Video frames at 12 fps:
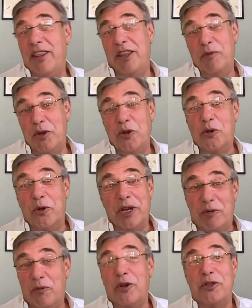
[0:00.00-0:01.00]
they would know
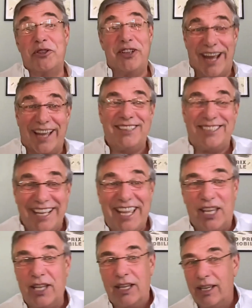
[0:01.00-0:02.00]
it was the next day,